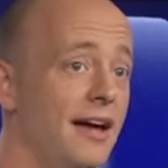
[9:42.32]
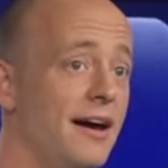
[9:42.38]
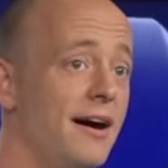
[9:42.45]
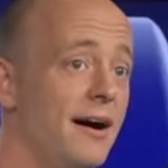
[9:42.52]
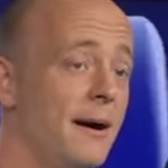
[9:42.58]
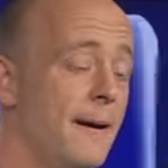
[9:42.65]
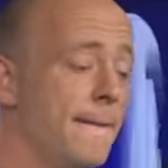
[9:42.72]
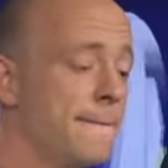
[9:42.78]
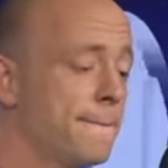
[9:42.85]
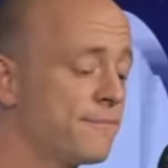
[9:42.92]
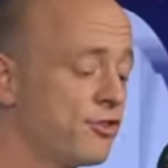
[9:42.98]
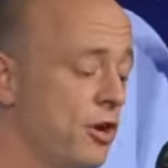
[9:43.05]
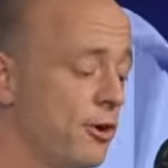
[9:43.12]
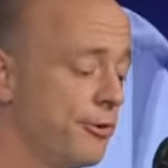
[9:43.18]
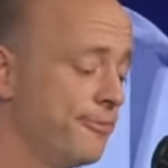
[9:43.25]
Um,
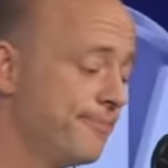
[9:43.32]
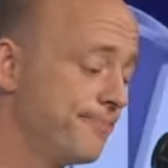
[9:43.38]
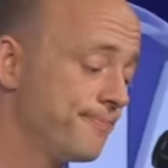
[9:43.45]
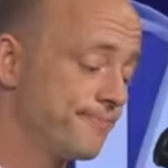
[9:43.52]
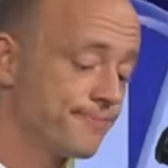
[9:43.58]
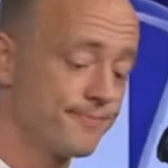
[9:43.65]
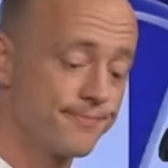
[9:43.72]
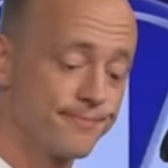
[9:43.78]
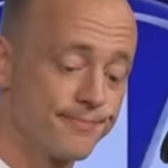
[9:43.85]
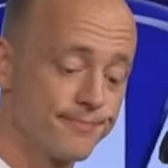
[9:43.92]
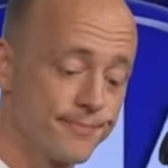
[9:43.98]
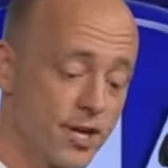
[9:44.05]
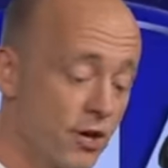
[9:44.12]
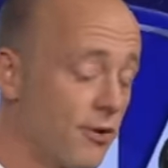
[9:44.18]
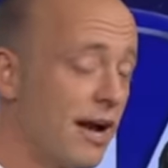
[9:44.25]
so,
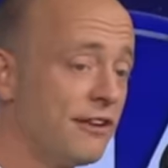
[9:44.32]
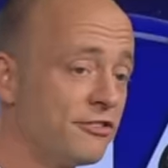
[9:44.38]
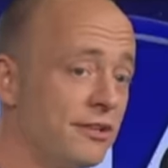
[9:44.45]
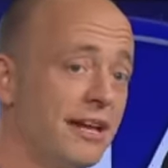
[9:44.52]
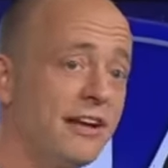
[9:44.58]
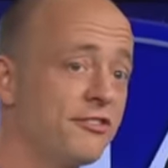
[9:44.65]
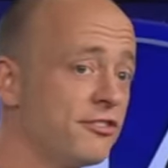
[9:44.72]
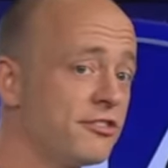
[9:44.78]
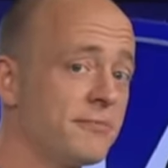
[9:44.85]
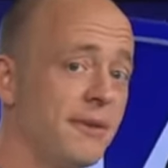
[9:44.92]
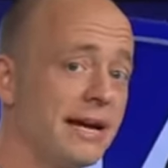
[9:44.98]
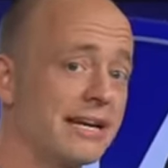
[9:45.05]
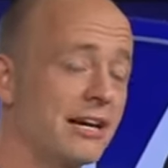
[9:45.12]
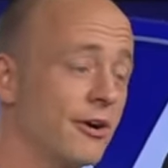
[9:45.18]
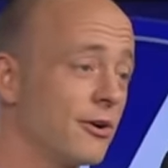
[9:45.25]
congratulations to
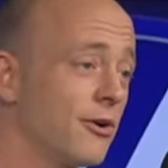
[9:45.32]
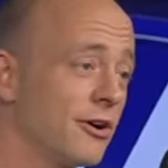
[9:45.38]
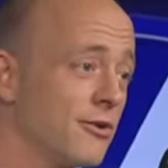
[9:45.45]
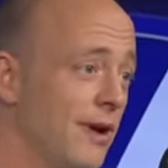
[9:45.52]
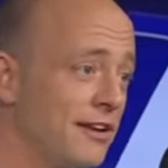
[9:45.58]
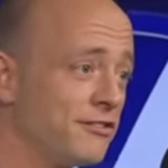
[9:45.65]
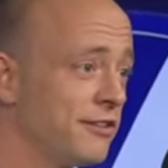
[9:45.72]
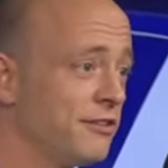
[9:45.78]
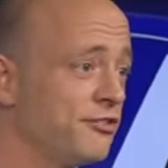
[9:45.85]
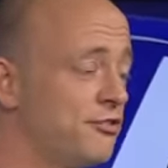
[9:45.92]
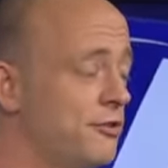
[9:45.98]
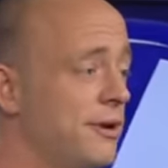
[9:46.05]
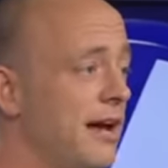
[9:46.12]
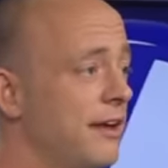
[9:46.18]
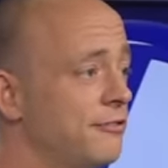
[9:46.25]
Mike Elko. And congratulations to
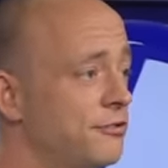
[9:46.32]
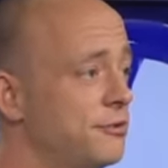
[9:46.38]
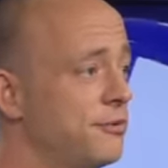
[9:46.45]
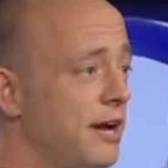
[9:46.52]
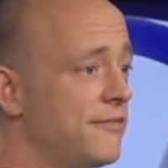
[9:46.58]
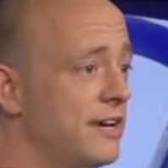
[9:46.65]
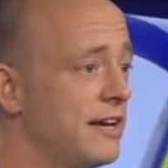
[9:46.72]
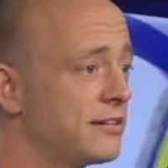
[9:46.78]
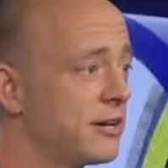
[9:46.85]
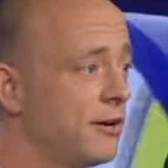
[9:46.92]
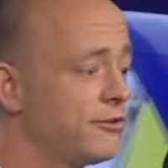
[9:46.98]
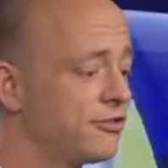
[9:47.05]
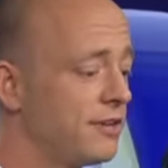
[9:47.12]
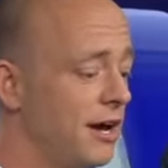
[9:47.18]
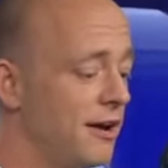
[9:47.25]
you guys who have a head
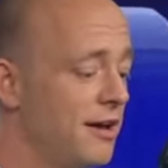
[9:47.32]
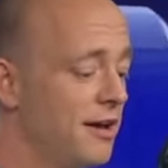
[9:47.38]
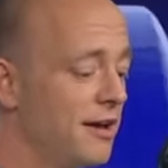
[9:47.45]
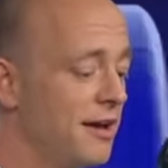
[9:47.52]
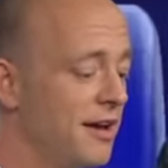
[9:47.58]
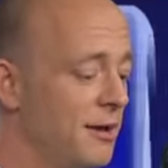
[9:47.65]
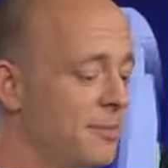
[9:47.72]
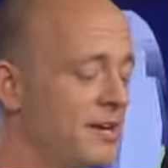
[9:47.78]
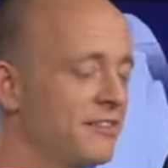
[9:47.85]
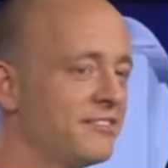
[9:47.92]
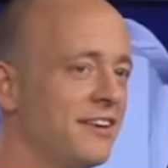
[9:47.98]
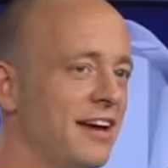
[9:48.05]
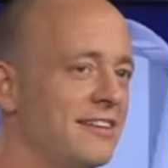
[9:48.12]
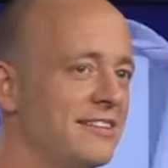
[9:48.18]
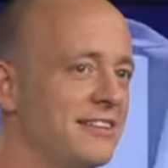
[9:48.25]
coach now. I'll be
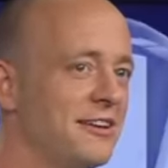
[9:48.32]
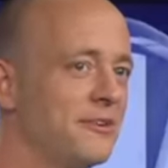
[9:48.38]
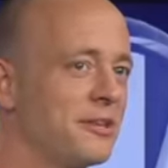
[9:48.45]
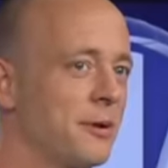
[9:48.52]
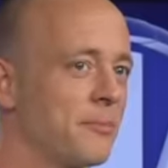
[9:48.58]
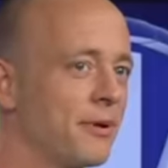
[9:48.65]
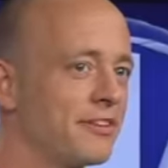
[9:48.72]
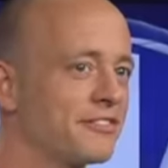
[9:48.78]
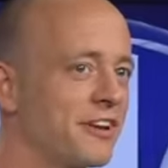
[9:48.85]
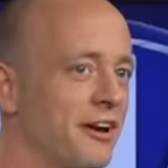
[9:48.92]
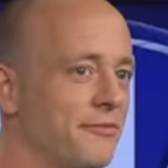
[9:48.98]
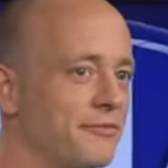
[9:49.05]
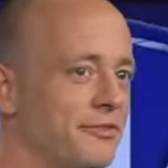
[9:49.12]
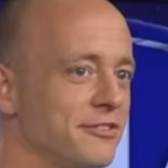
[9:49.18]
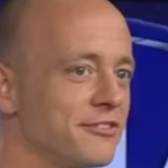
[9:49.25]
excited to hear that press
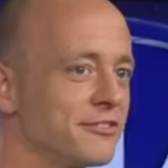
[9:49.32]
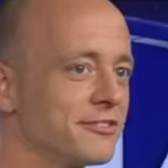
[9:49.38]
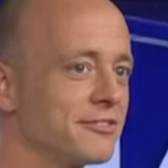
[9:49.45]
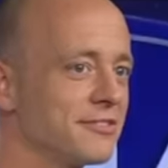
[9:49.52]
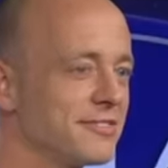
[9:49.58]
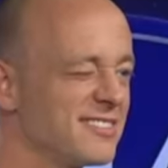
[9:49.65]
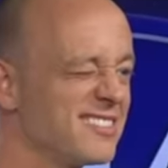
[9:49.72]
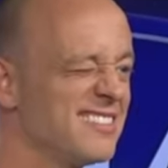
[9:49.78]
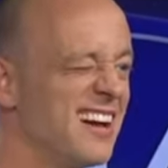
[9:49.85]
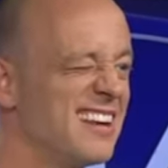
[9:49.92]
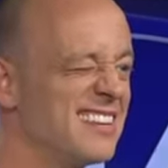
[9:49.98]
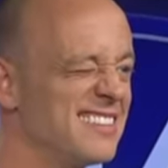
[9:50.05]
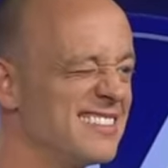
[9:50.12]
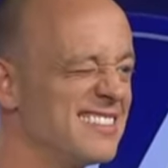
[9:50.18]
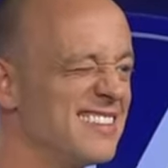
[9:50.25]
conference.
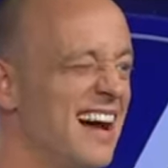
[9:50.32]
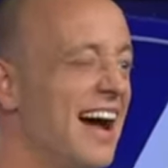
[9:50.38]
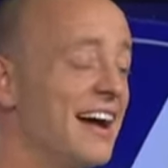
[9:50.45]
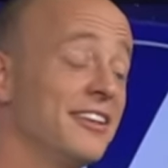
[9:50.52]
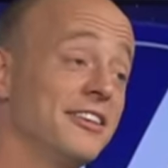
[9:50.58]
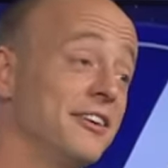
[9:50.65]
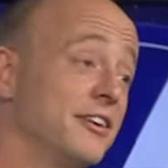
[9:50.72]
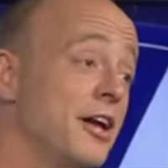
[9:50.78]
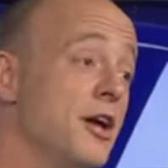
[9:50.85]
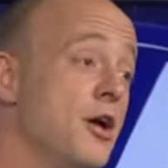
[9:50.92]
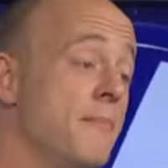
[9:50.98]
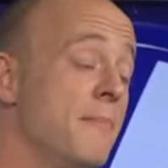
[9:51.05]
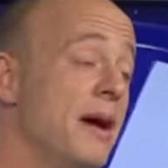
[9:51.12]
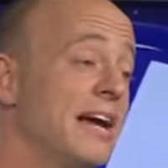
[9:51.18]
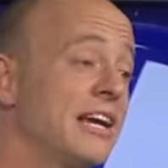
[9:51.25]
Excited. I, look,
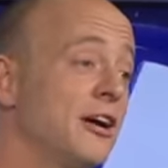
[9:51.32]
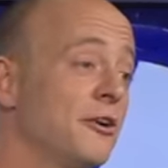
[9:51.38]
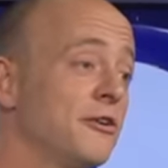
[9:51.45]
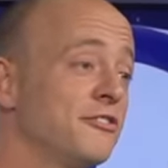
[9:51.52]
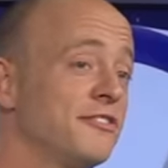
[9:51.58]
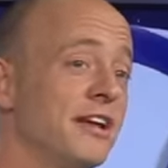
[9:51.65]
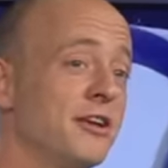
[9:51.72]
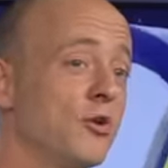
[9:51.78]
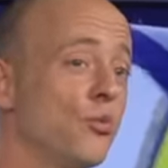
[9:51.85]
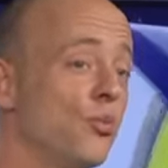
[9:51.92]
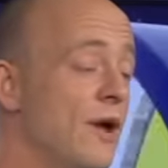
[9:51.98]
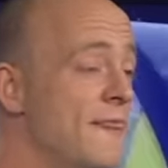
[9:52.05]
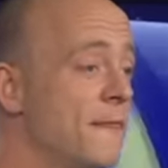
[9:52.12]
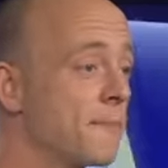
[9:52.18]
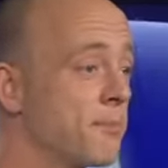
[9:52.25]
Mike Elko's not a
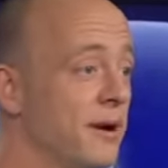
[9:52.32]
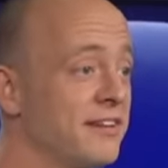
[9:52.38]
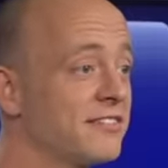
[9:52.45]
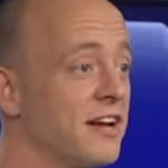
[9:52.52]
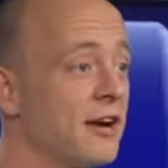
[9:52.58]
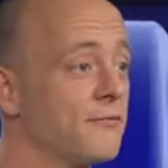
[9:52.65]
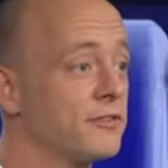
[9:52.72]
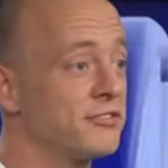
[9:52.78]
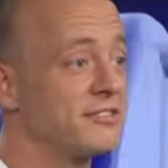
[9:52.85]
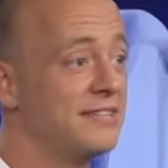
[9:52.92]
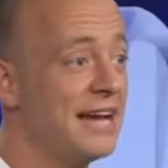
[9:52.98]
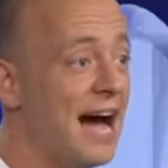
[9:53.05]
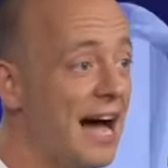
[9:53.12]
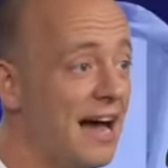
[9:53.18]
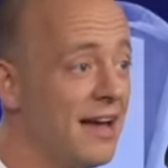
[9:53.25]
win the press conference
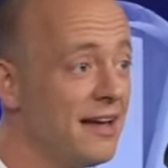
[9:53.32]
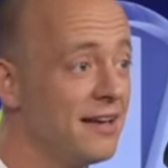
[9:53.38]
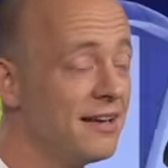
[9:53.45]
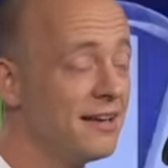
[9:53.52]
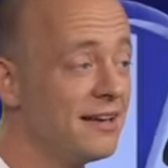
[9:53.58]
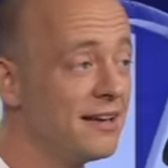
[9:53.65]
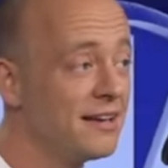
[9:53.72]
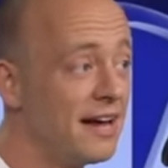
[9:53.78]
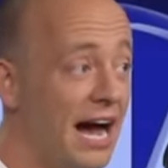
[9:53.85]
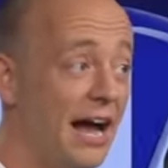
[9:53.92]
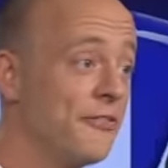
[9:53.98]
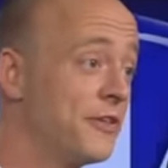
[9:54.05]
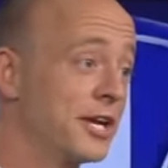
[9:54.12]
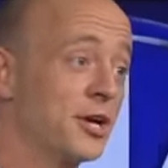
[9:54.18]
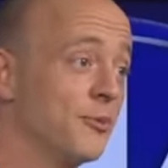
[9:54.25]
guy. I
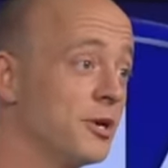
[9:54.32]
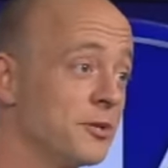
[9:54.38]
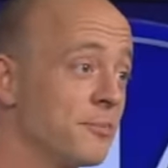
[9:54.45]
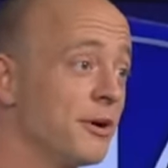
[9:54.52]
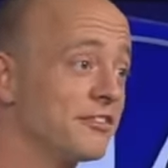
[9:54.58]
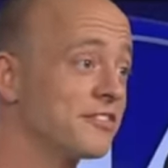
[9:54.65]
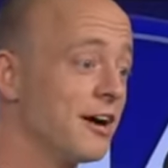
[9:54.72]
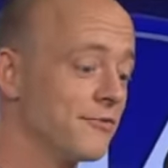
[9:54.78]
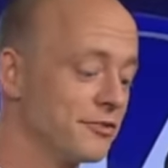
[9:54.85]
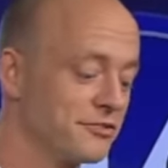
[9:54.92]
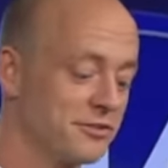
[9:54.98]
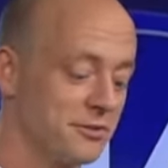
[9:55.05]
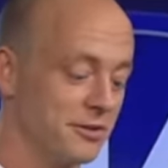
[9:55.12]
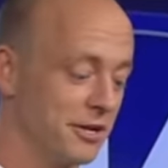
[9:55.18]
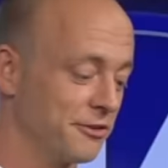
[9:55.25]
think he'll win the press conference
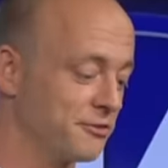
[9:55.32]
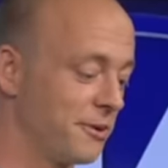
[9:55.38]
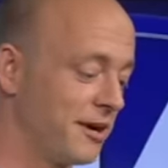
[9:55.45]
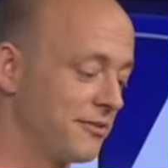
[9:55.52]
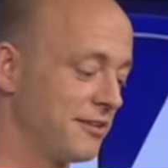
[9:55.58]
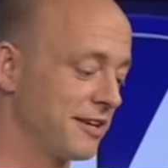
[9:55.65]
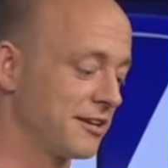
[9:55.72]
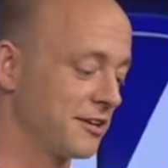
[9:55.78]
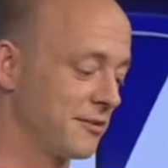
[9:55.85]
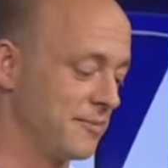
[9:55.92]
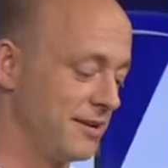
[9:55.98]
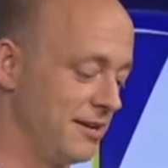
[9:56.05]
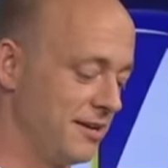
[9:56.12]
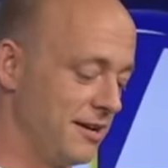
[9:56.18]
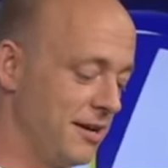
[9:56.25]
too, though. So I think it'll
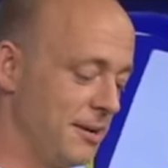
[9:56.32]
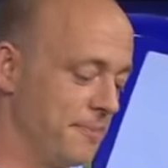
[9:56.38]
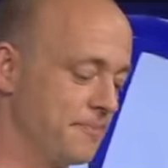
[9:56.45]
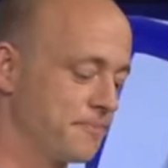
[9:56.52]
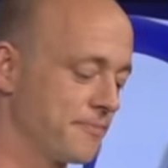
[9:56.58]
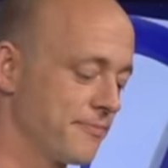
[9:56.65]
be, um,